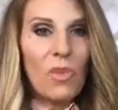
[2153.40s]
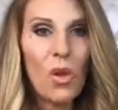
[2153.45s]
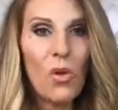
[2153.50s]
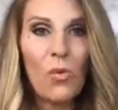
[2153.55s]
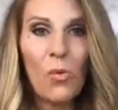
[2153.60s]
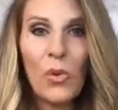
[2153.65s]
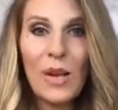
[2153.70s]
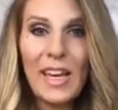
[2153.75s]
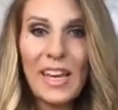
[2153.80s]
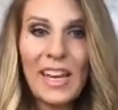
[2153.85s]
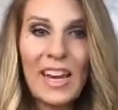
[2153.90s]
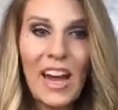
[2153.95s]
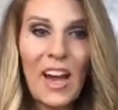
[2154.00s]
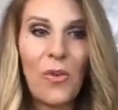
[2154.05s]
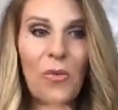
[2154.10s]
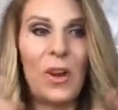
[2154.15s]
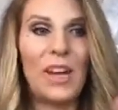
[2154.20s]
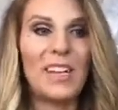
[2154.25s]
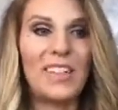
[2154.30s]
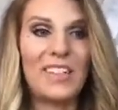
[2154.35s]
we
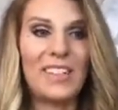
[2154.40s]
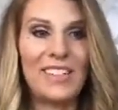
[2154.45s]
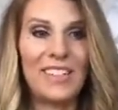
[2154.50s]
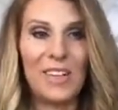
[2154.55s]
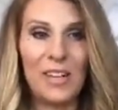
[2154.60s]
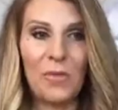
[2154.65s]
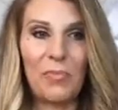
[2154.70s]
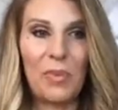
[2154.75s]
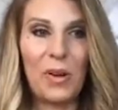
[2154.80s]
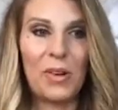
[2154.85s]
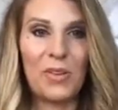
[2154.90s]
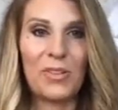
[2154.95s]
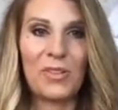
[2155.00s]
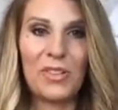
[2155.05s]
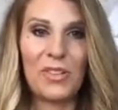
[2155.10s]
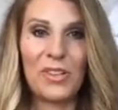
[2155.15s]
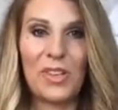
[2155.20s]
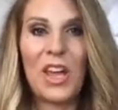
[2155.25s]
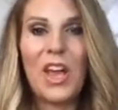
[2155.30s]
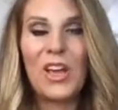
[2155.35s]
cannot wait to see your
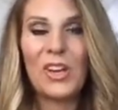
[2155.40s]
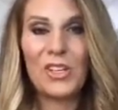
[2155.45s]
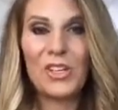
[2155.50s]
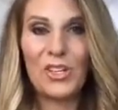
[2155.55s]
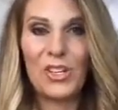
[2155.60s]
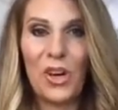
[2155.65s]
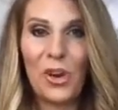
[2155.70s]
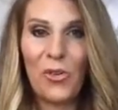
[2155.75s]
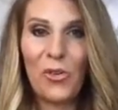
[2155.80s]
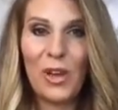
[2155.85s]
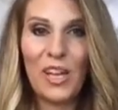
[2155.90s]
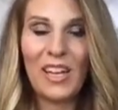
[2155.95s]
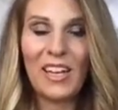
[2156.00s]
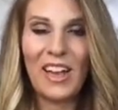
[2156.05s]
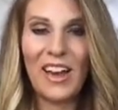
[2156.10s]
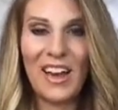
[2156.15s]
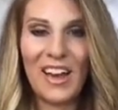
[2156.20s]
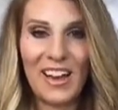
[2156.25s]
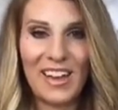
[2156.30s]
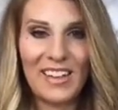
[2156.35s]
post showing
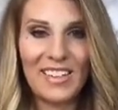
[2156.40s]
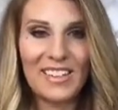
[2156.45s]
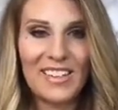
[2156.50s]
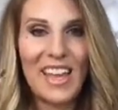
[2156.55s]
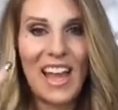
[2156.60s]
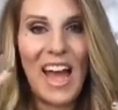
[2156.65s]
us